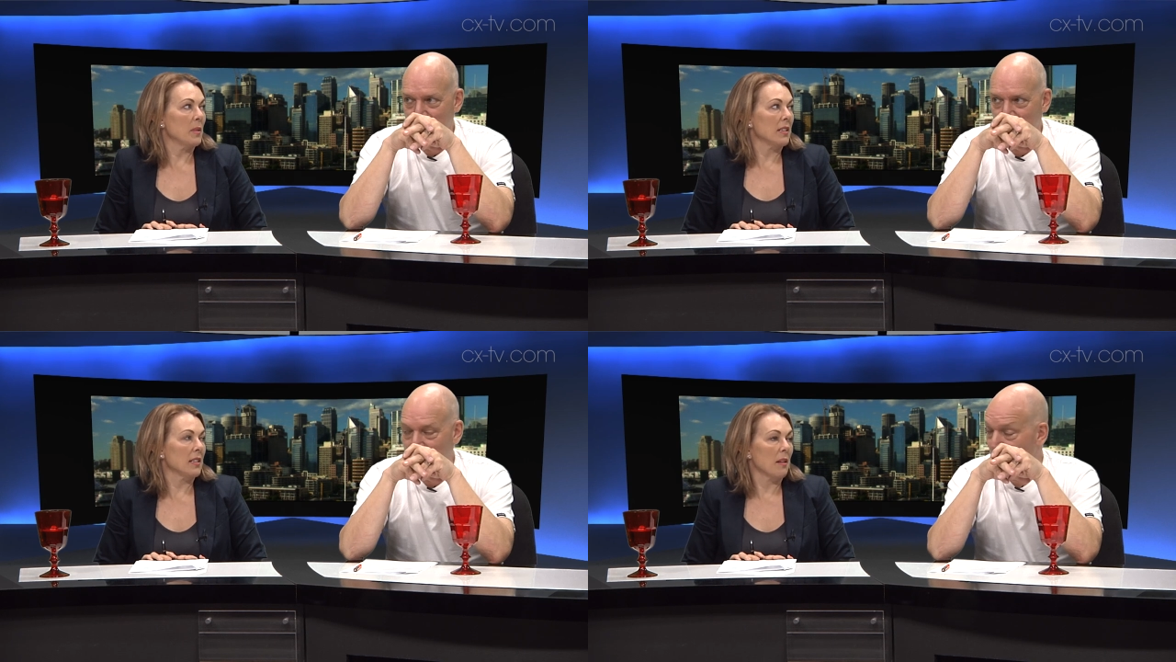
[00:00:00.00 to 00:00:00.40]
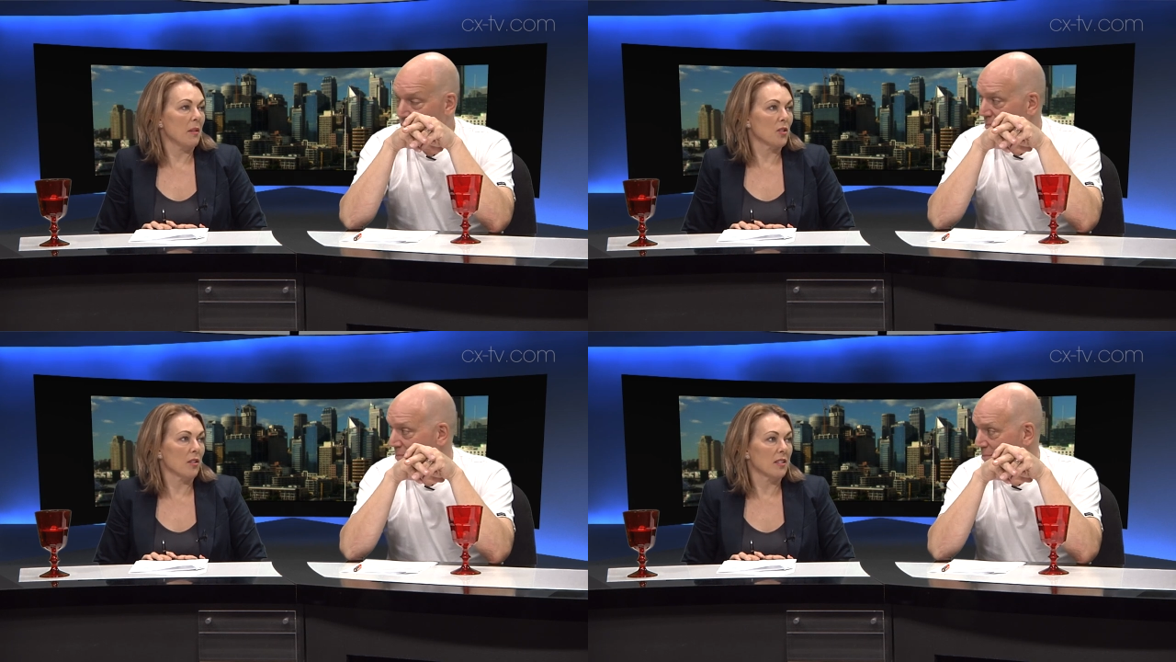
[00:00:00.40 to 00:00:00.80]
Speaker 1: but uh,
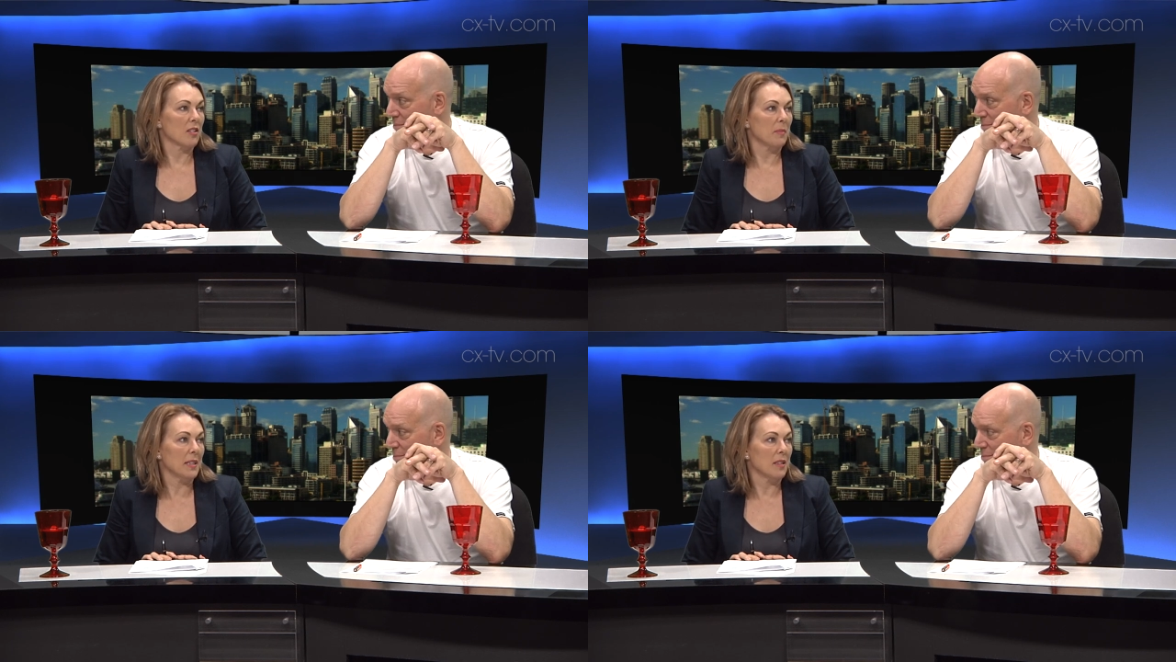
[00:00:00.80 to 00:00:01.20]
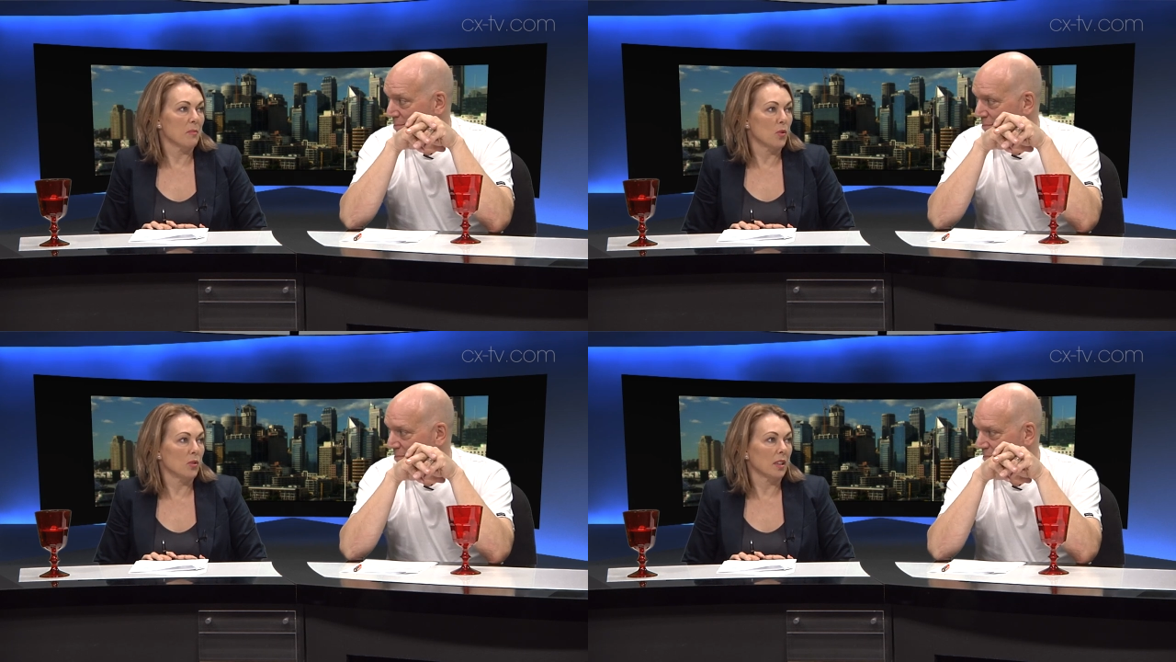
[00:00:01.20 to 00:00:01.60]
I'm sure there's got to be
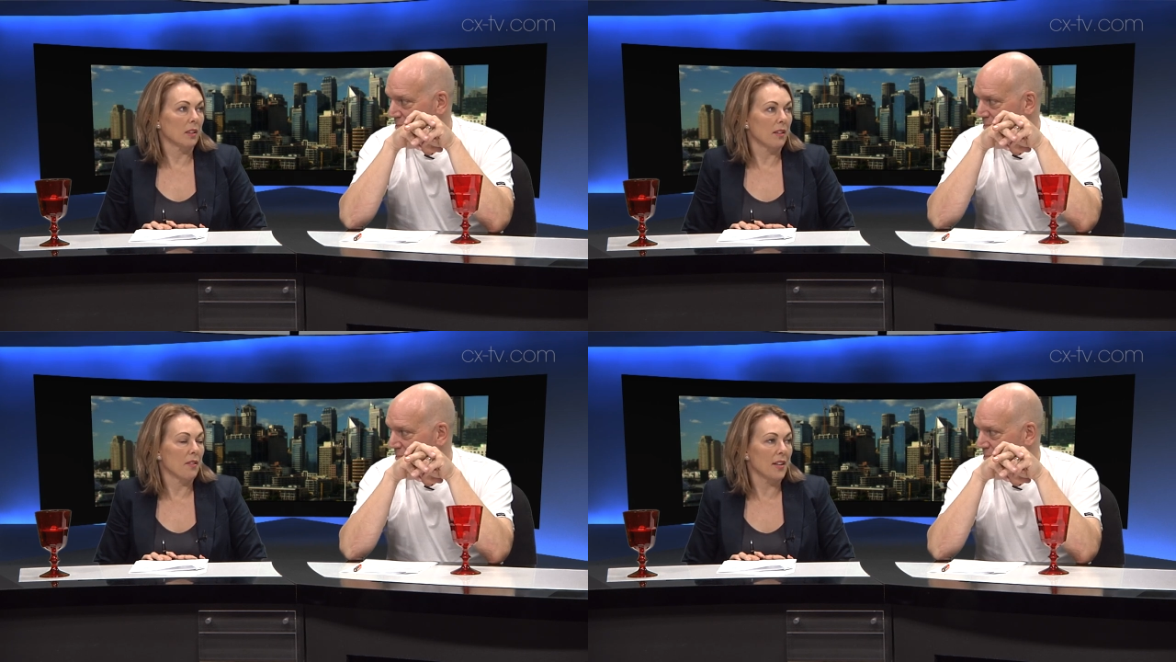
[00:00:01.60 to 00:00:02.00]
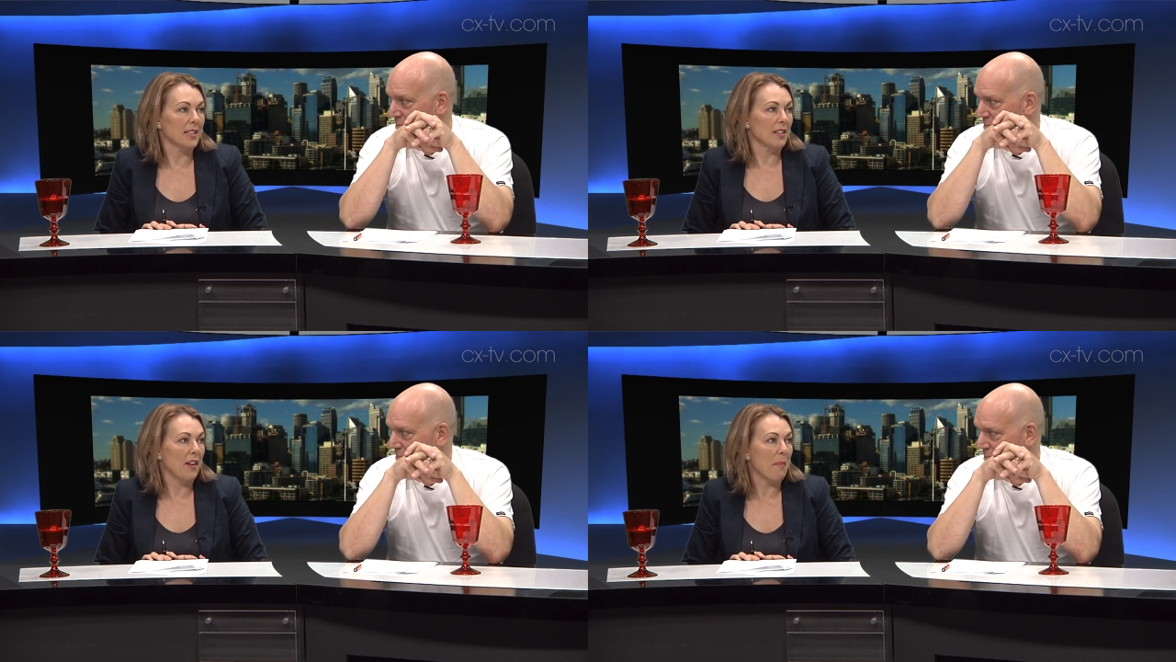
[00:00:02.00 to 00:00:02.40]
some more little
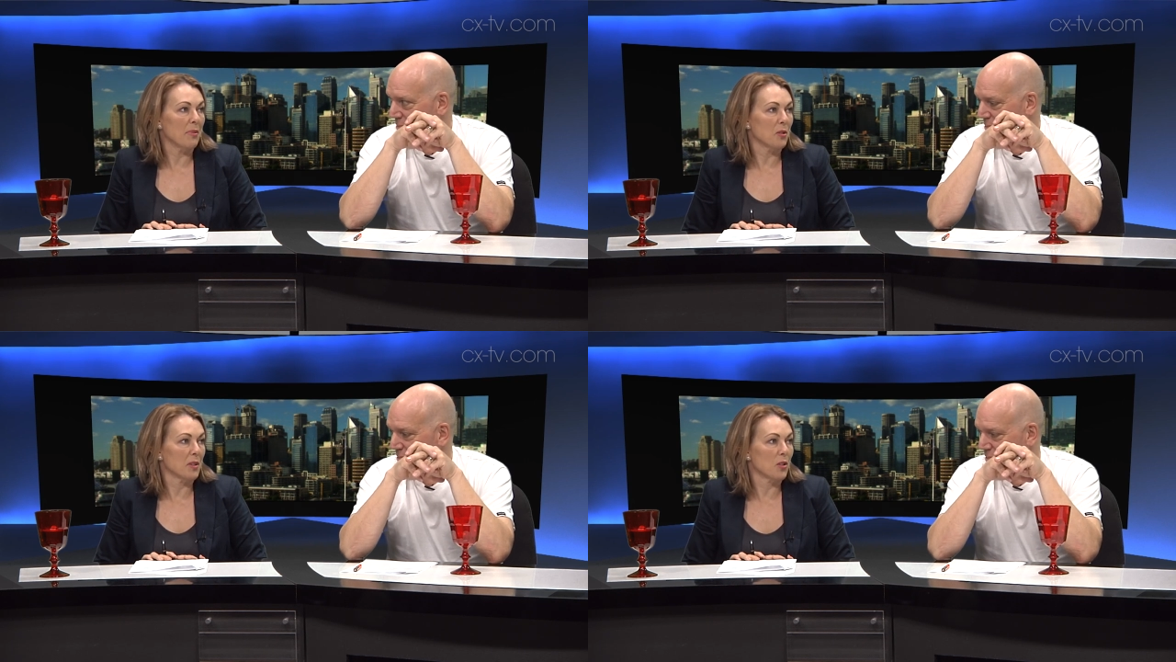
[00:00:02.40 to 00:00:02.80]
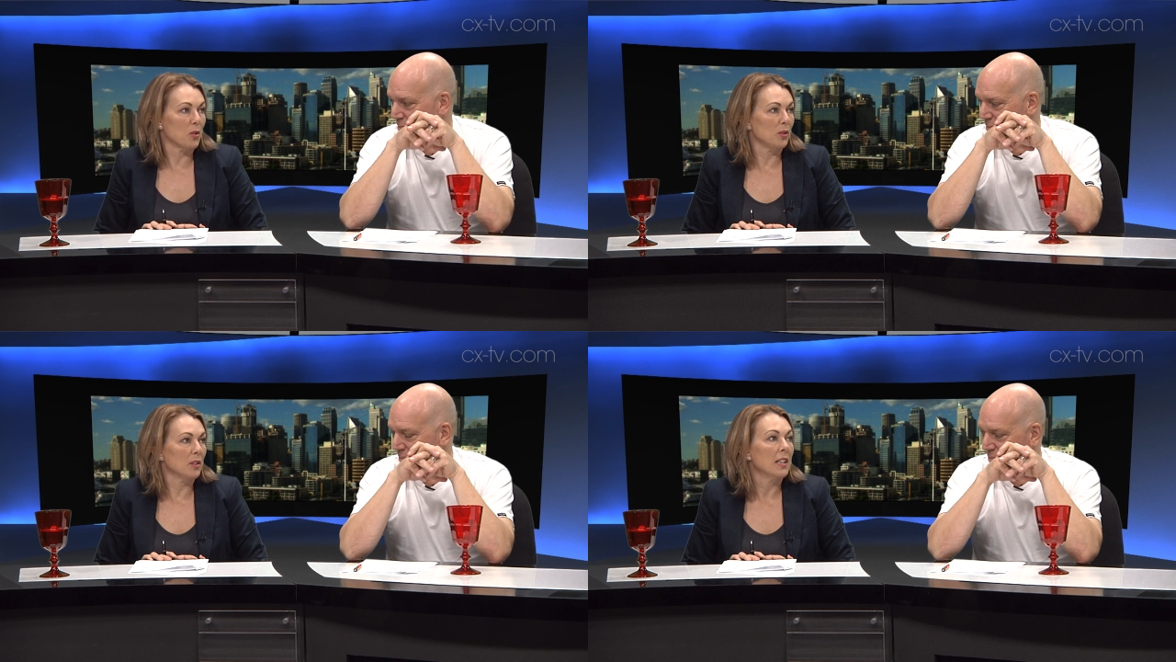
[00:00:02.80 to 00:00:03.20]
things that have happened to us
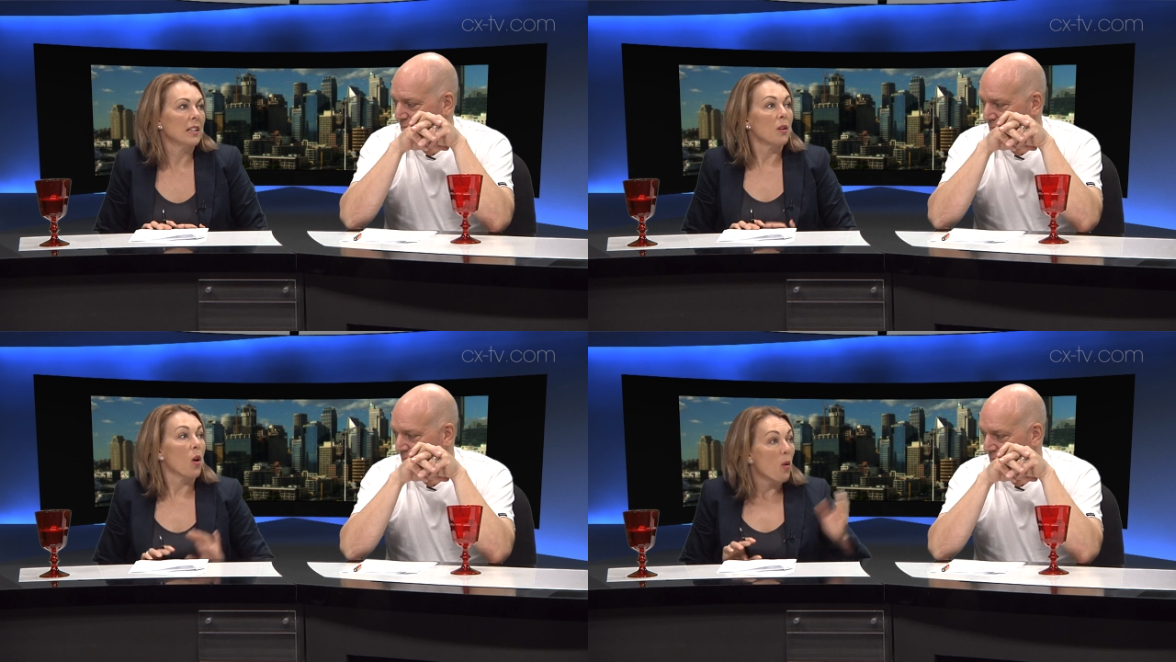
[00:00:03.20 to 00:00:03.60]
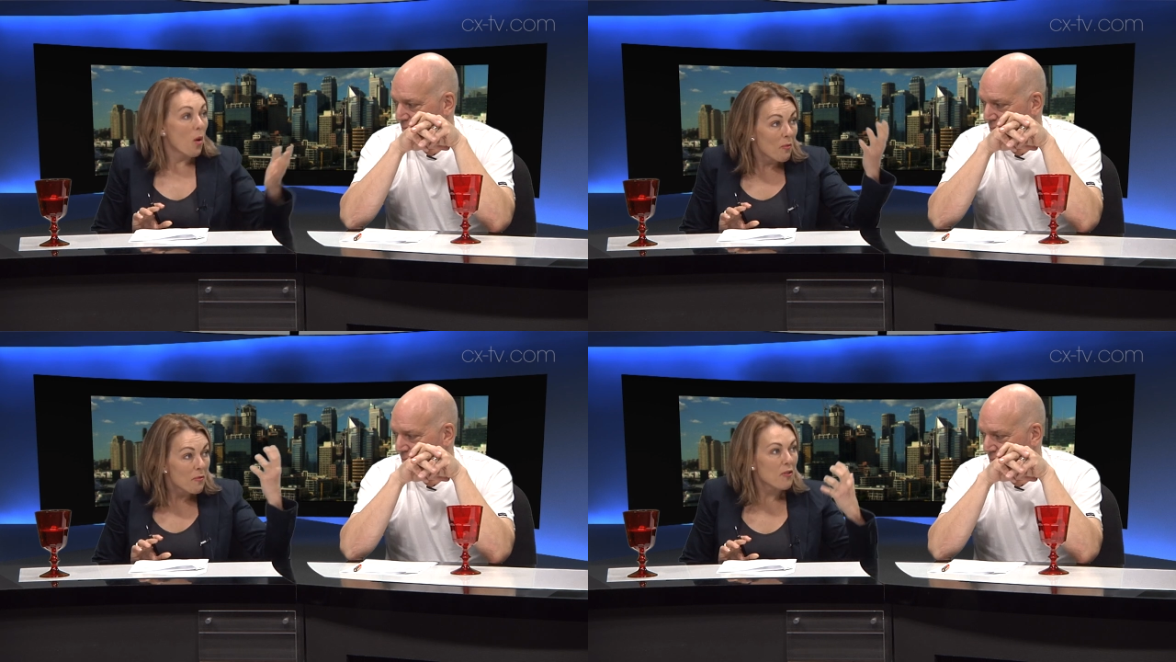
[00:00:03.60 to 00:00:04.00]
all
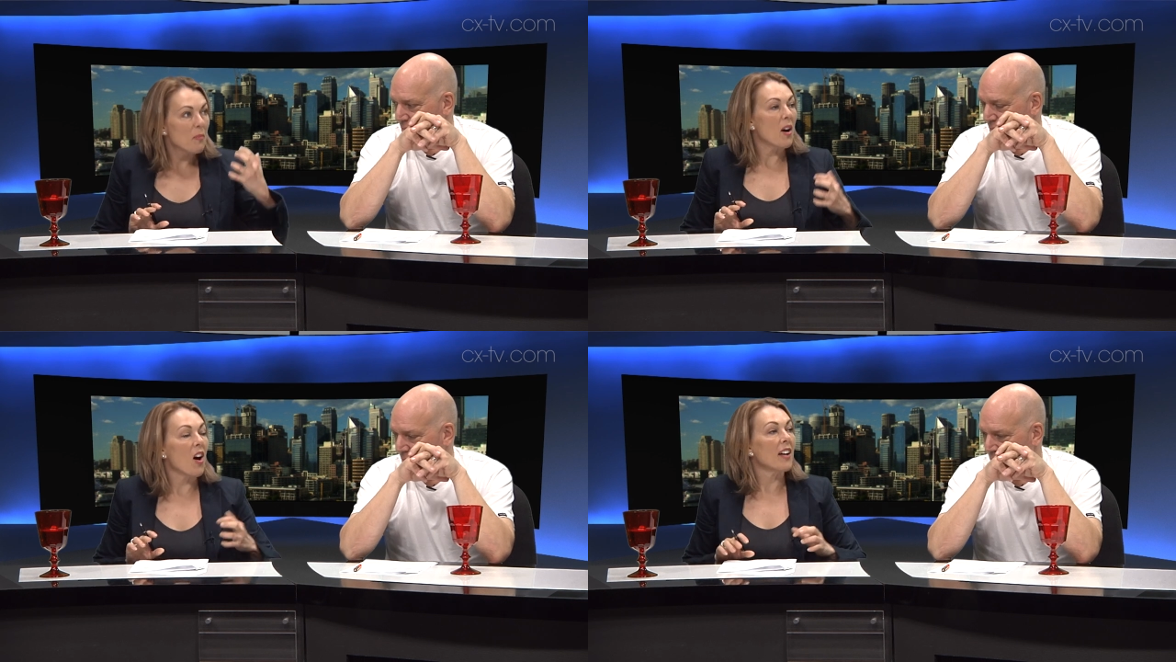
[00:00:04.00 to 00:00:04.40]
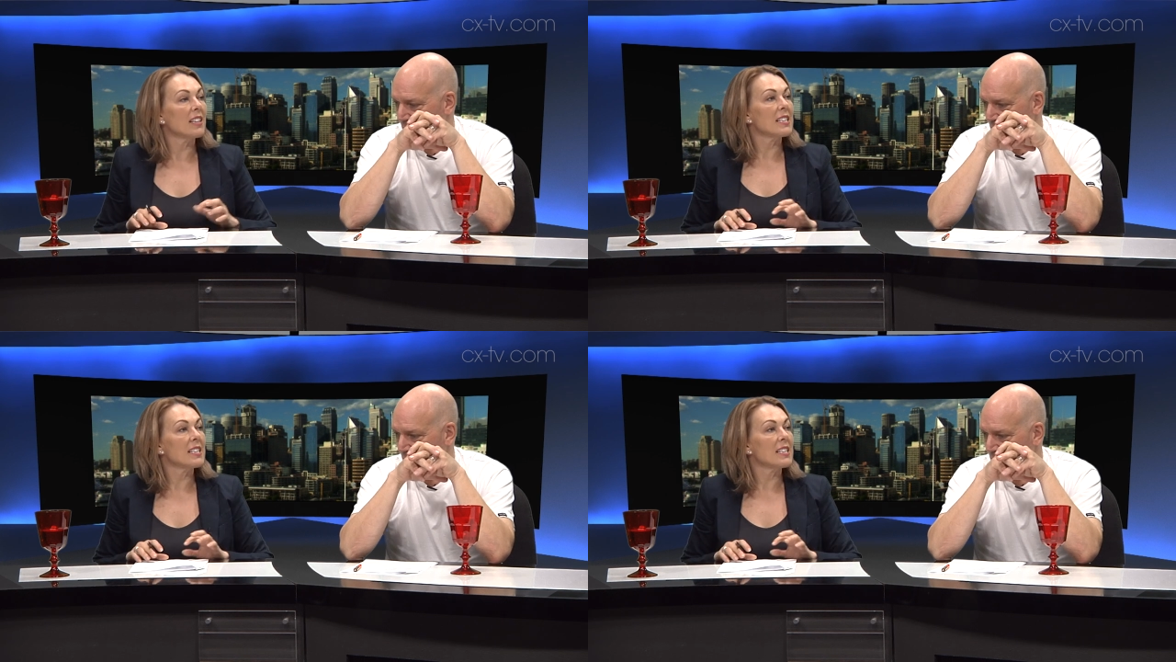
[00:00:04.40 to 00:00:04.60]
oh. from behind the